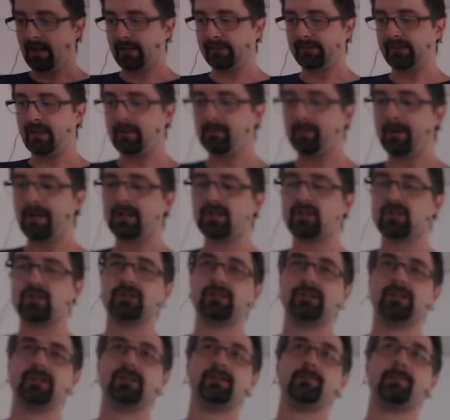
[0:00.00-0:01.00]
as I
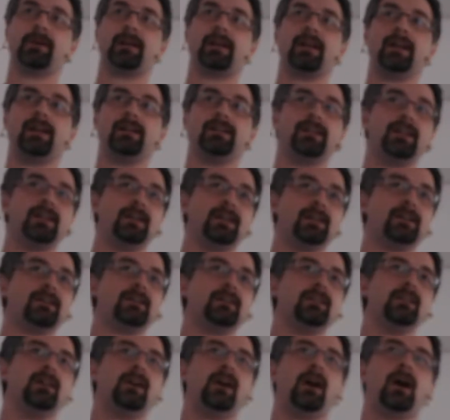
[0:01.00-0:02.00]
mentioned in the
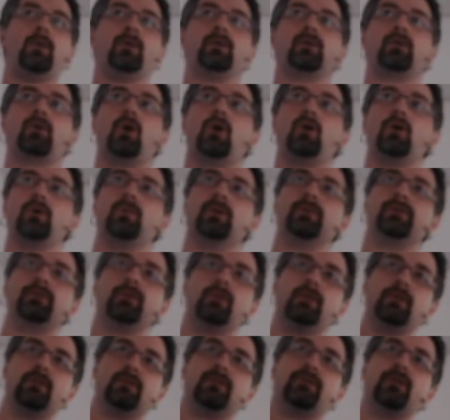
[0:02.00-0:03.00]
beginning, our goal was
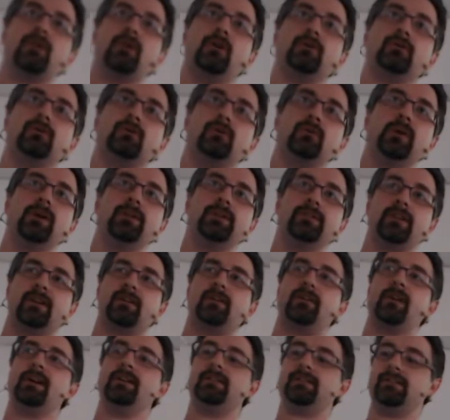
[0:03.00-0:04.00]
also to
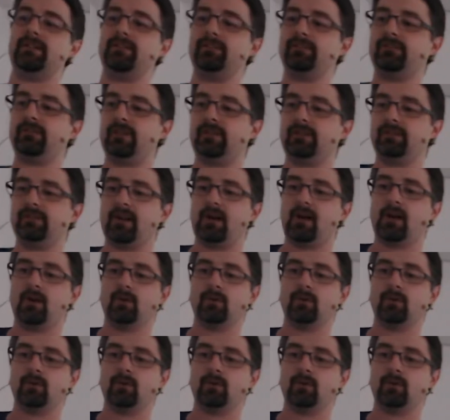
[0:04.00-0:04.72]
integrate this in